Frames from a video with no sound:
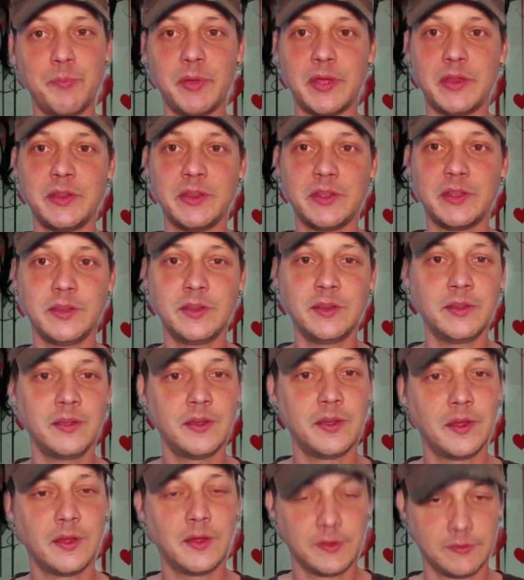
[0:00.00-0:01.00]
opinion
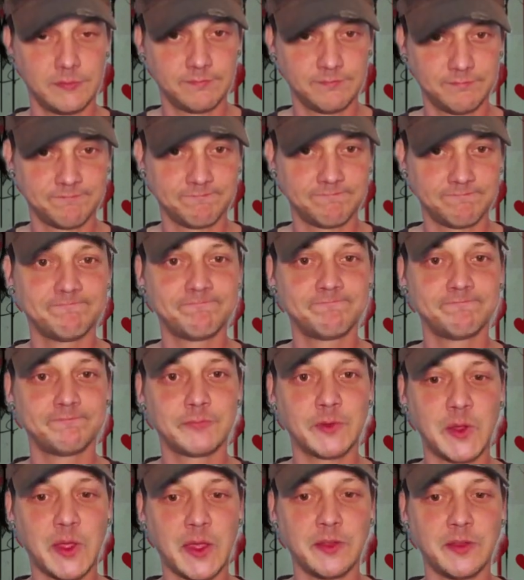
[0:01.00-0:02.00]

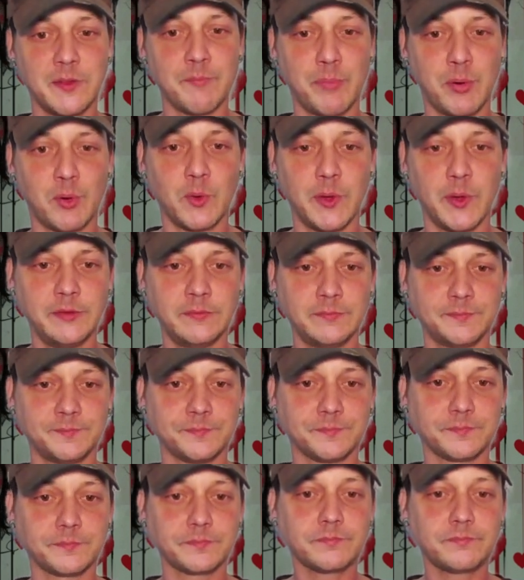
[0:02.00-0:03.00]
case in point,
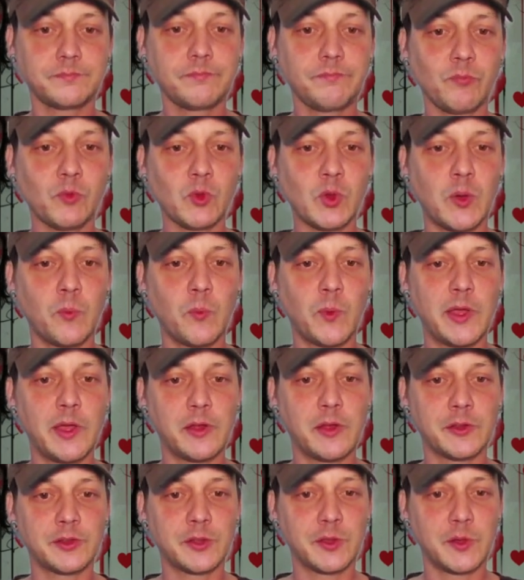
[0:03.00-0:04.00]
we
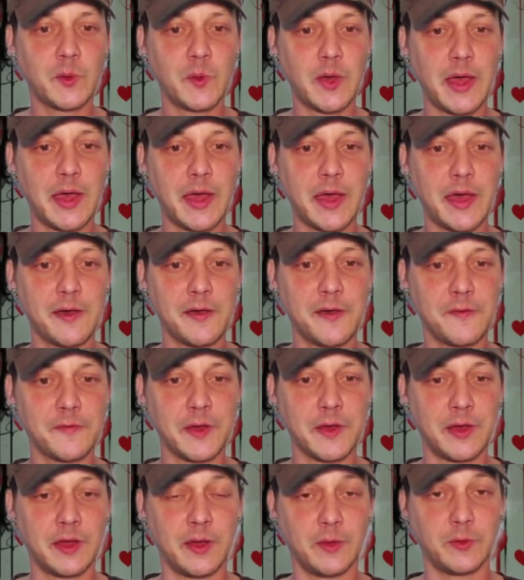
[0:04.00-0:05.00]
also have
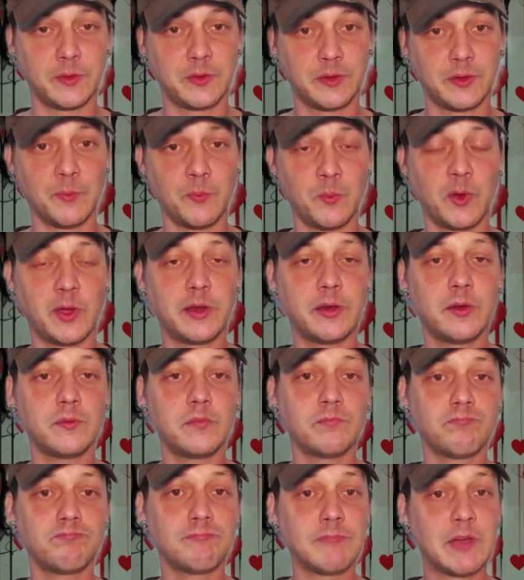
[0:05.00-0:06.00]
uh,
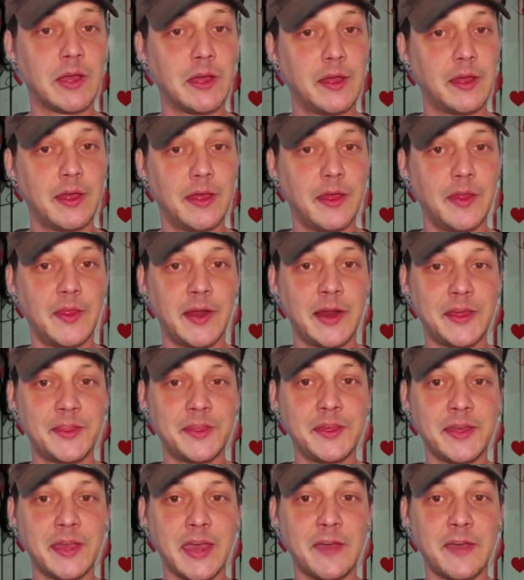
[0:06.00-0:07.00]
someone that I
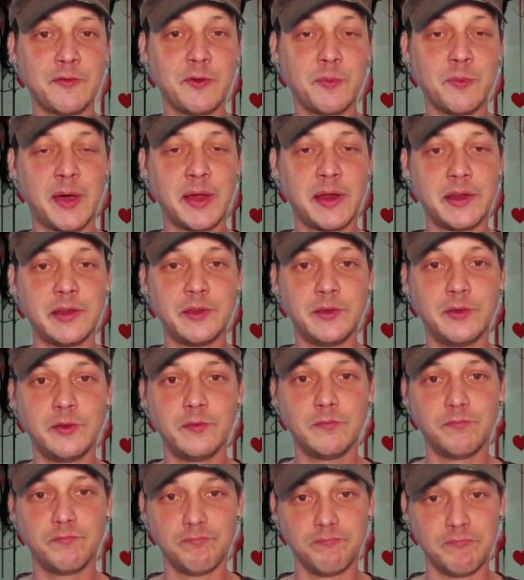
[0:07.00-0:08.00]
think everybody
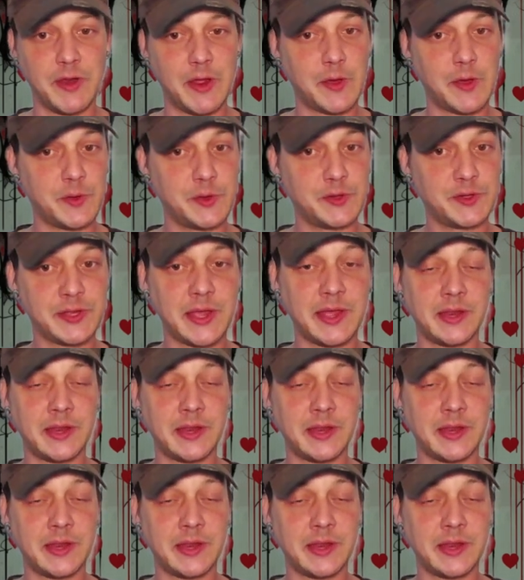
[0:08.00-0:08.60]
knows